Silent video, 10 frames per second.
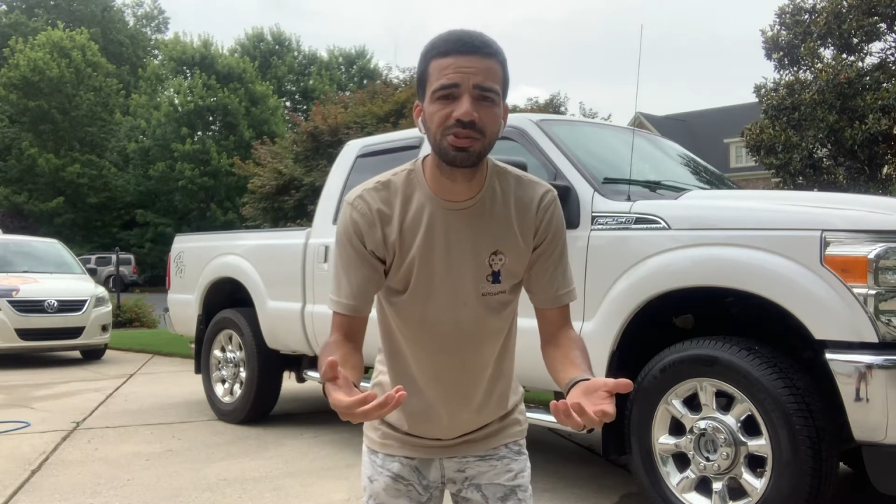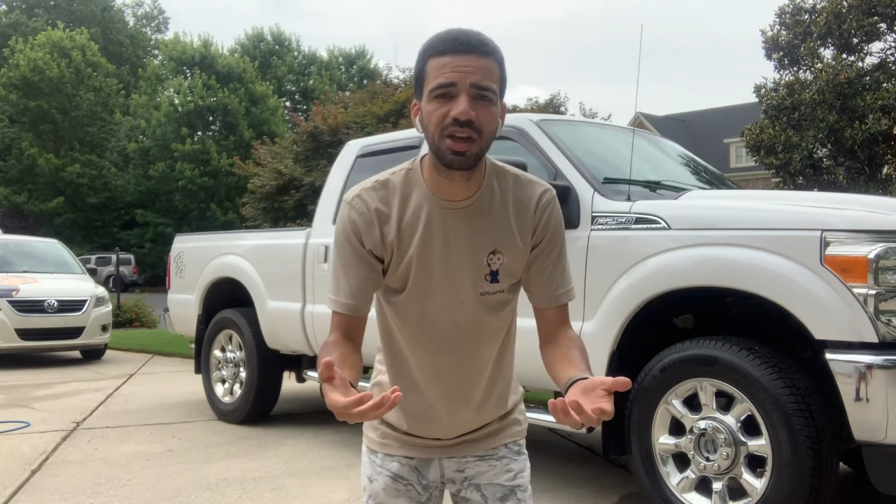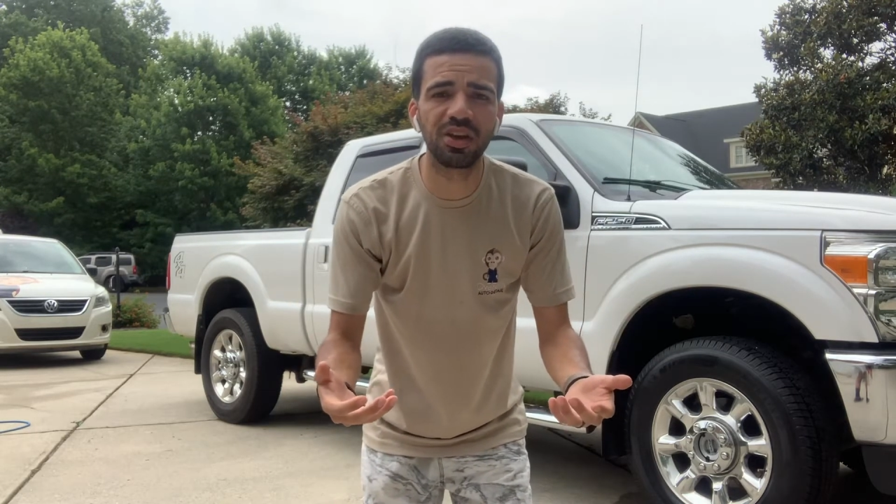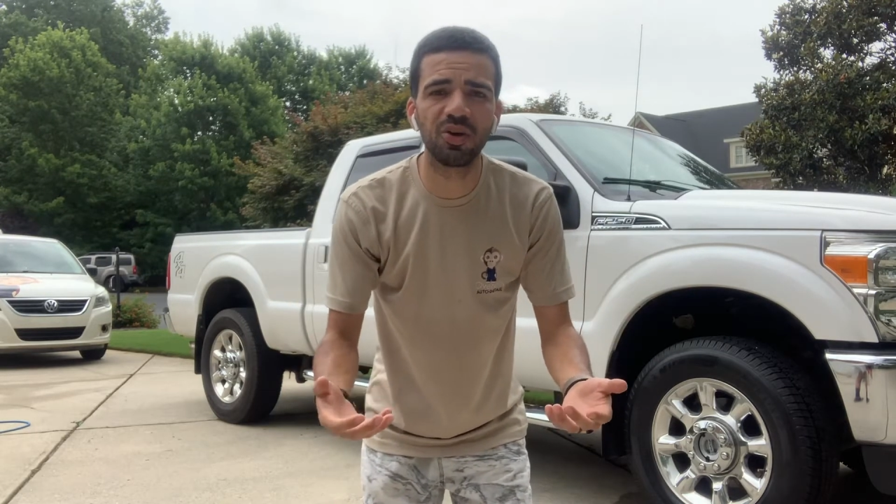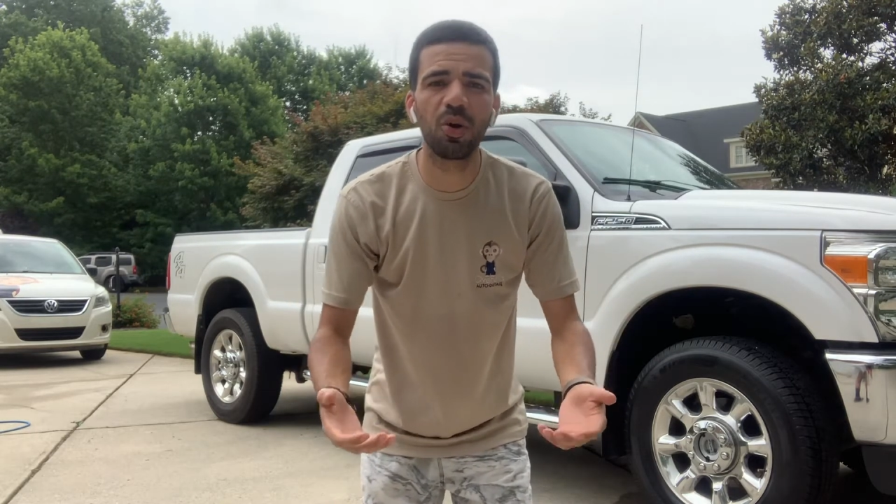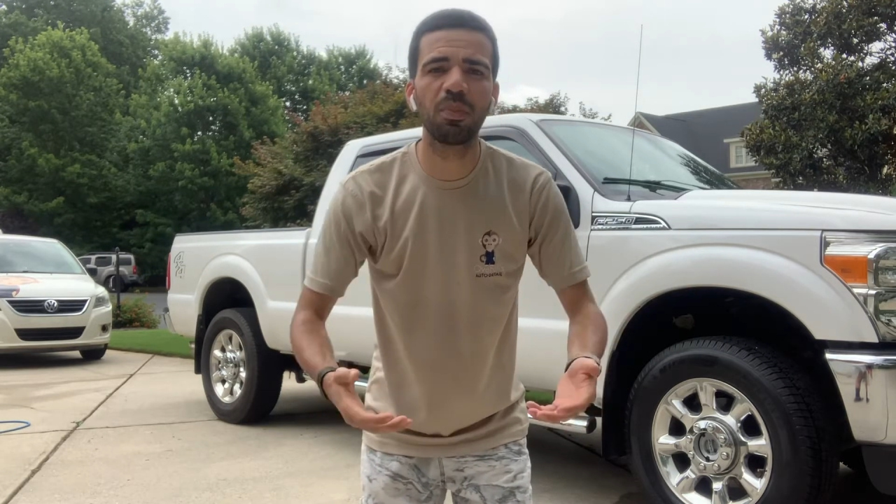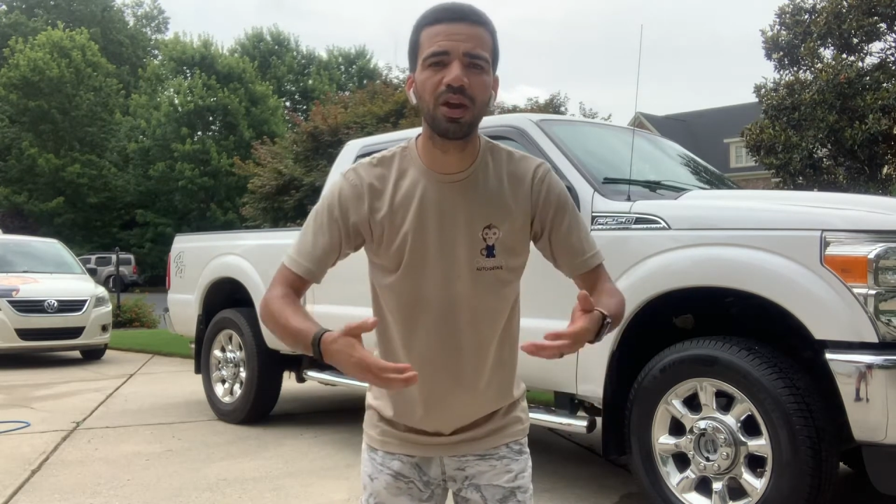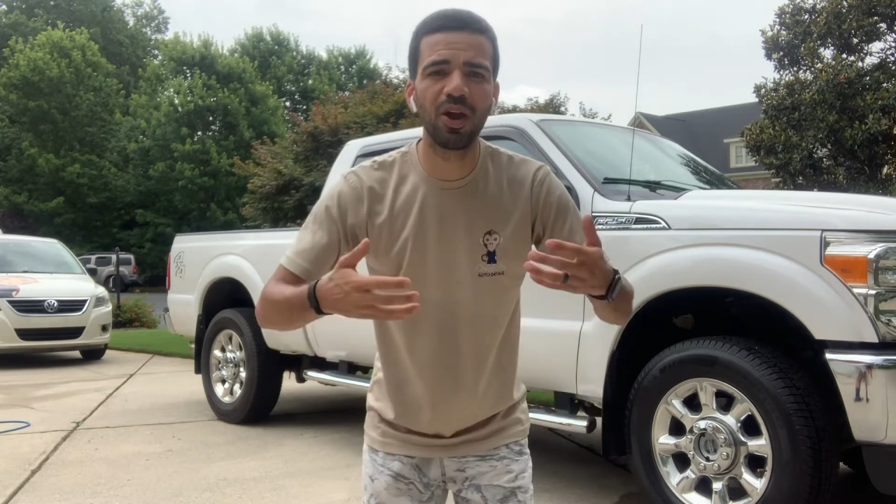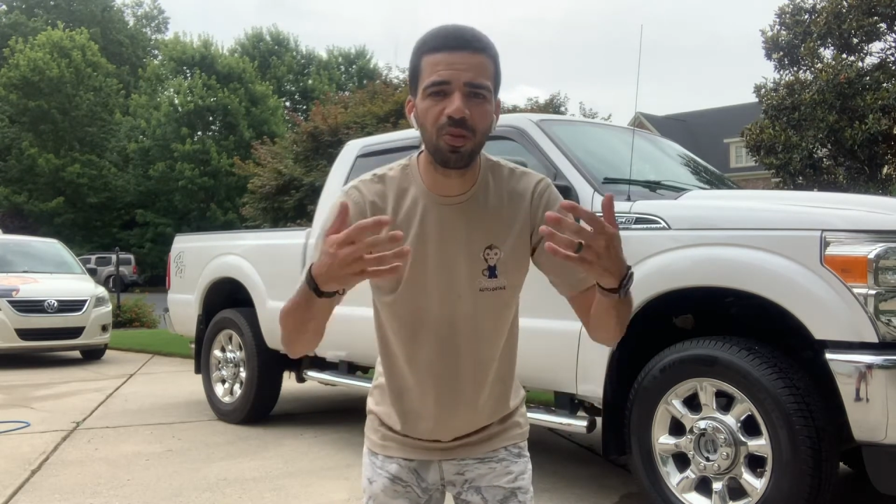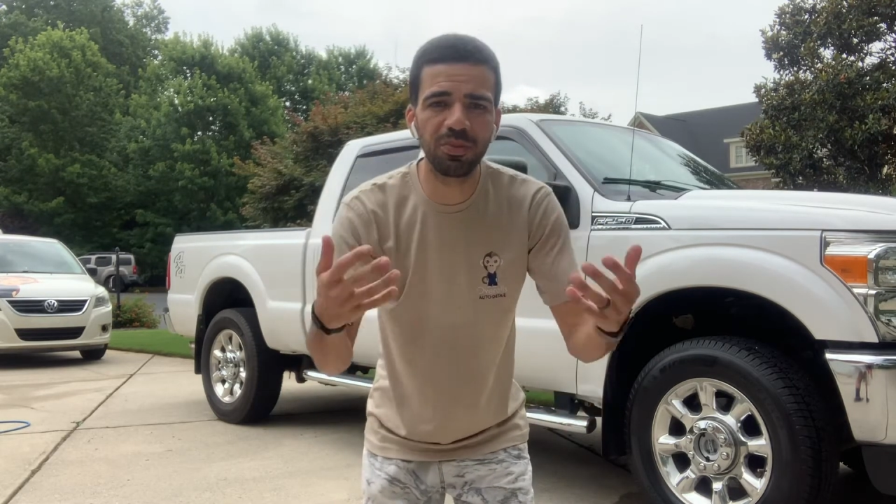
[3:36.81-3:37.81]
channel, but
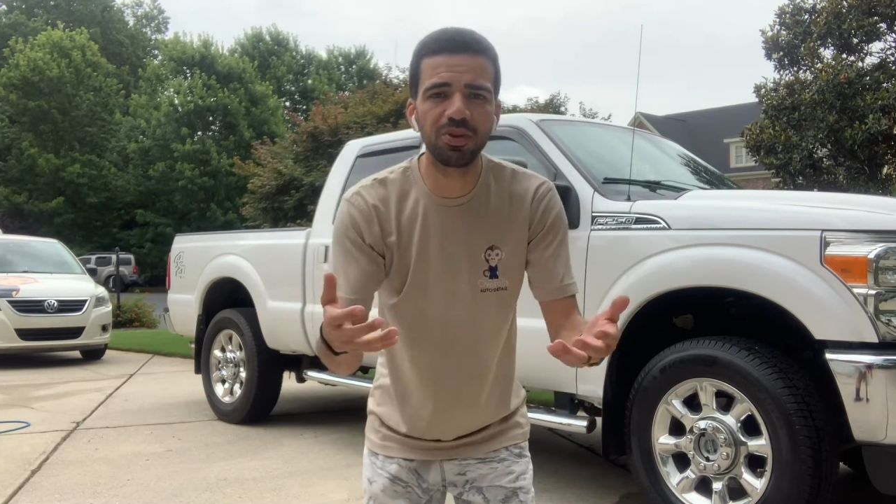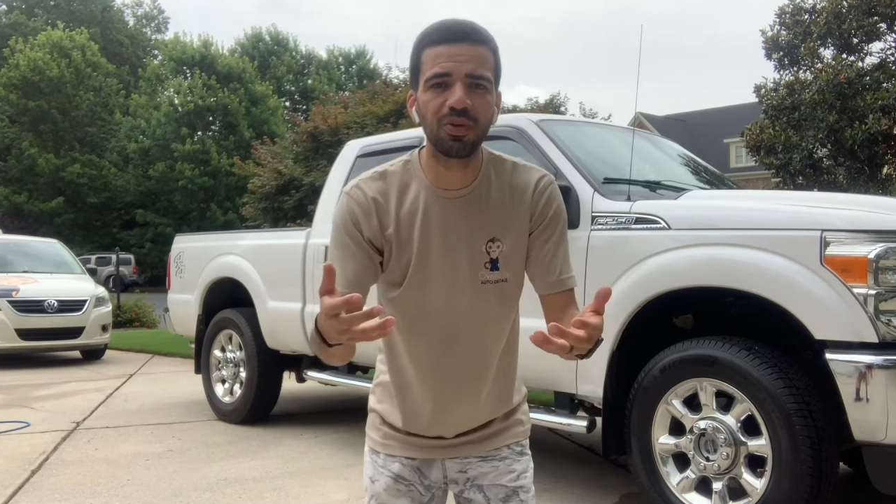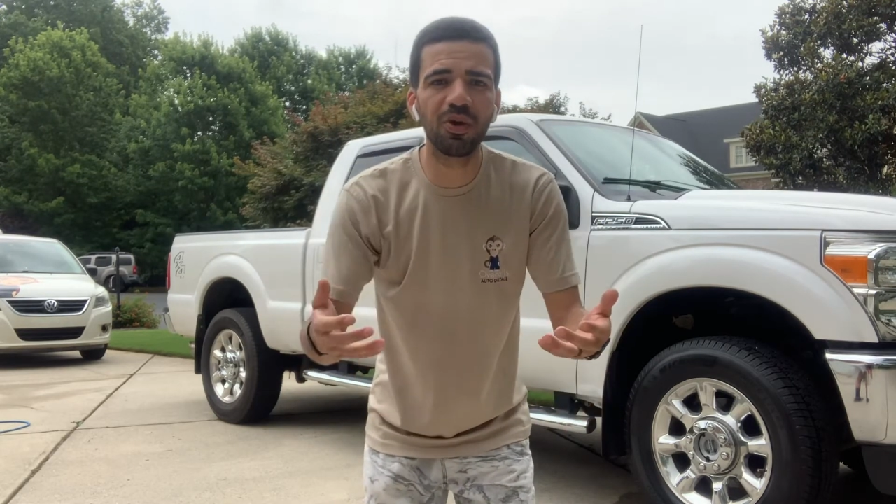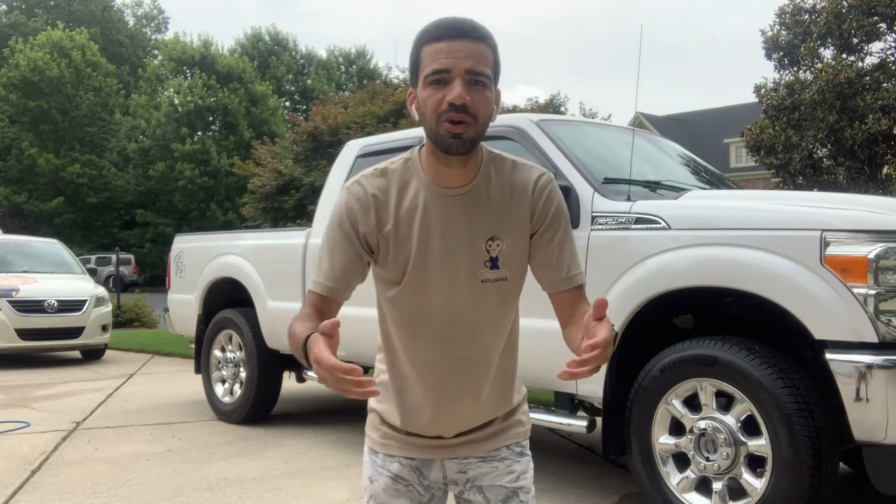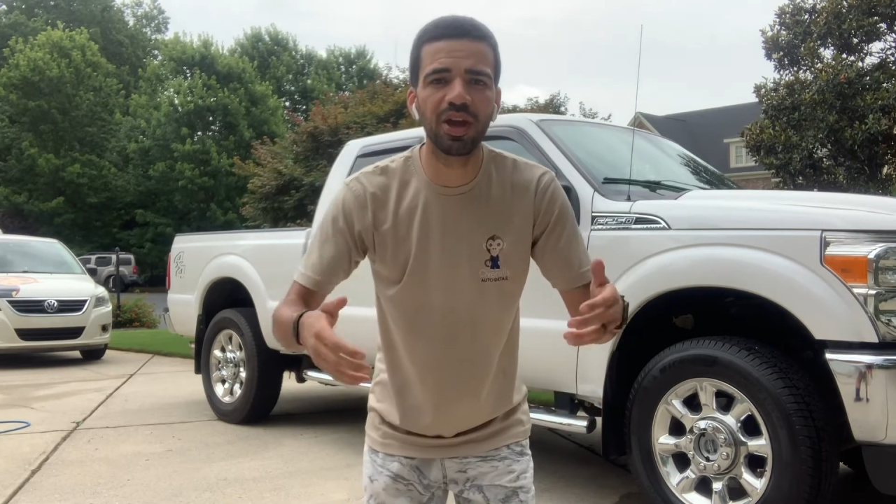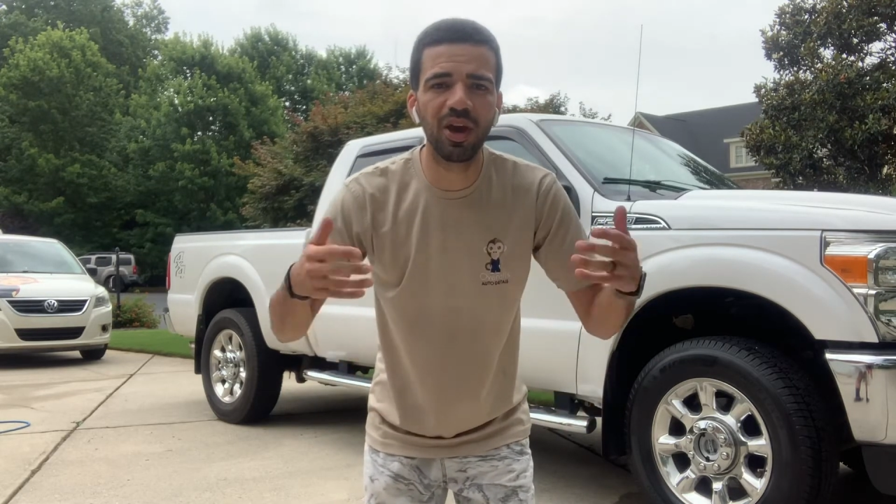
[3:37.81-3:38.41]
help me grow it.